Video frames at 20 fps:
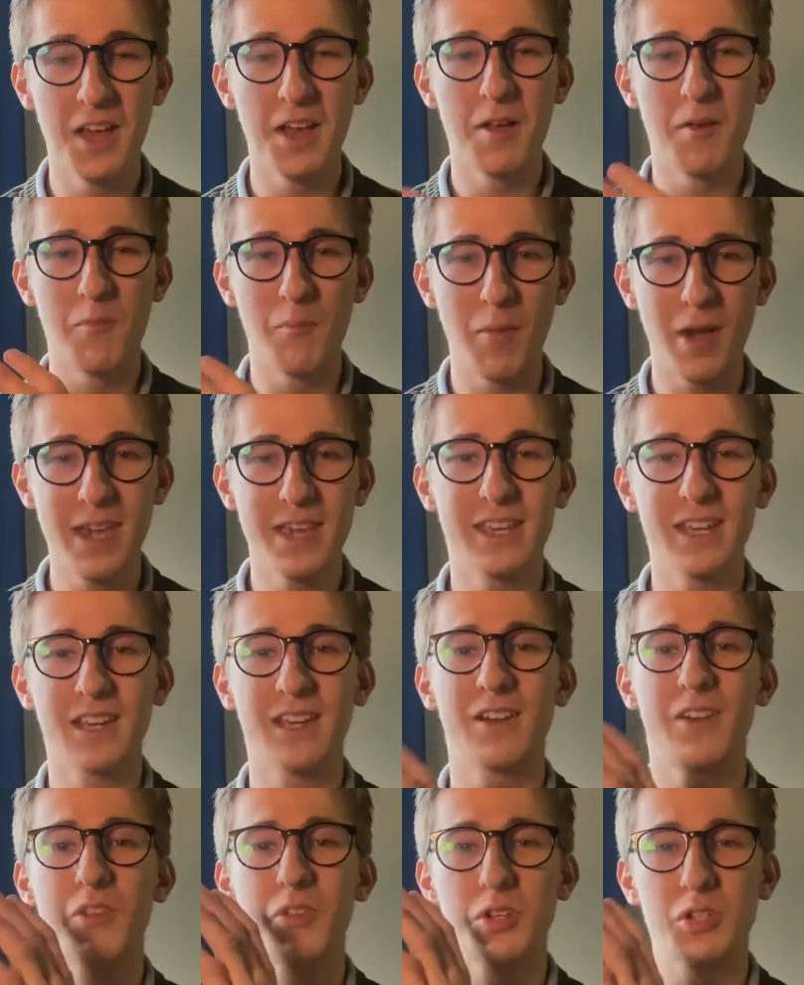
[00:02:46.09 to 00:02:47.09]
making
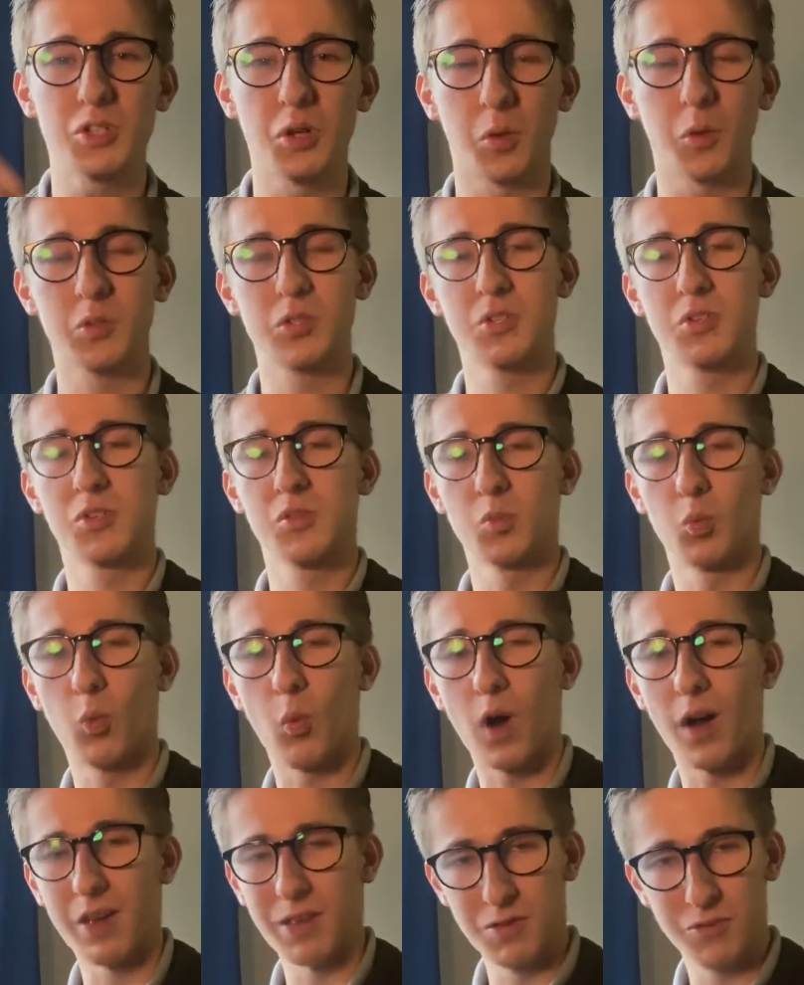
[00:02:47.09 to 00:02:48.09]
her the Doctor's
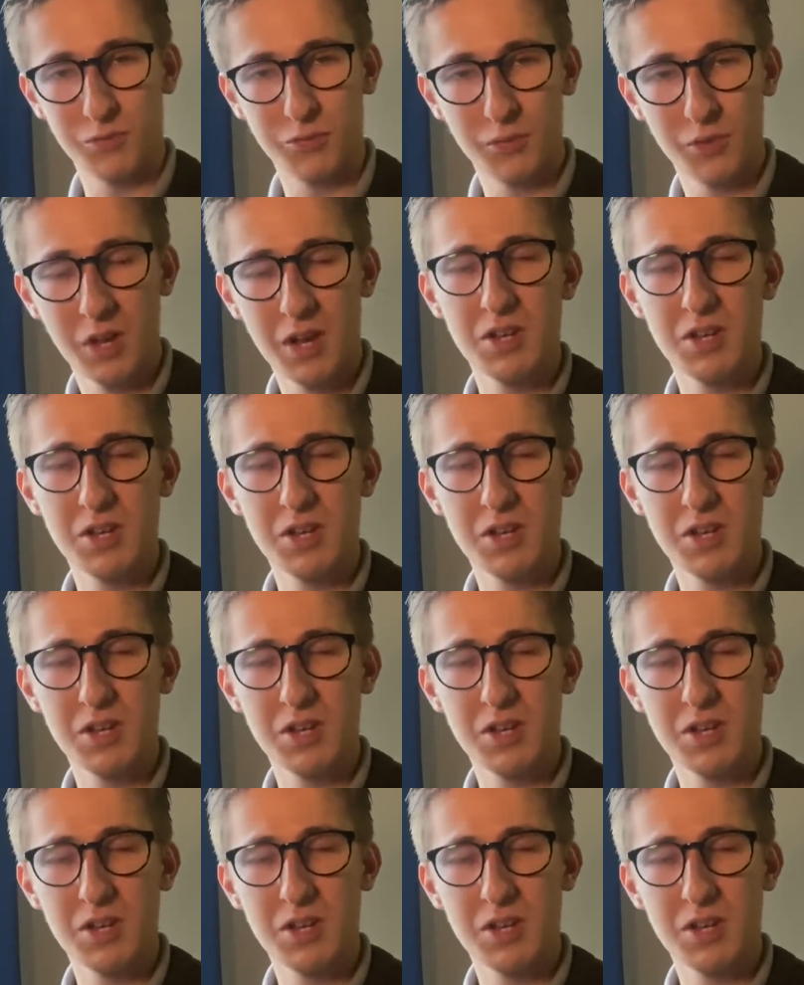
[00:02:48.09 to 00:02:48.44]
wife.